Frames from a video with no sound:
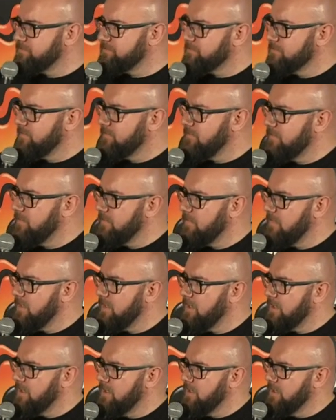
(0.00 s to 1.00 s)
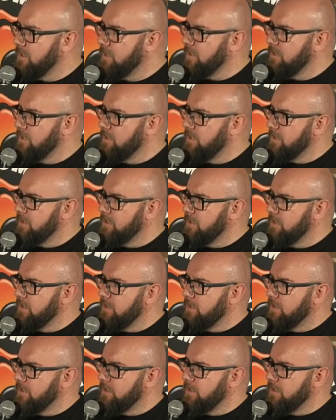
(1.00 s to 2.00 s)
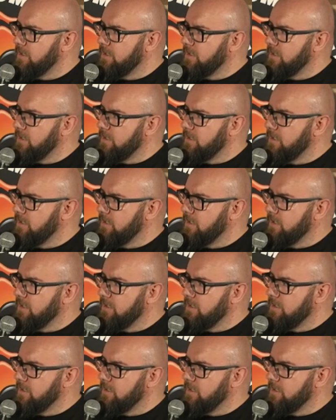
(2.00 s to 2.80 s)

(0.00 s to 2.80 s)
(no one is talking)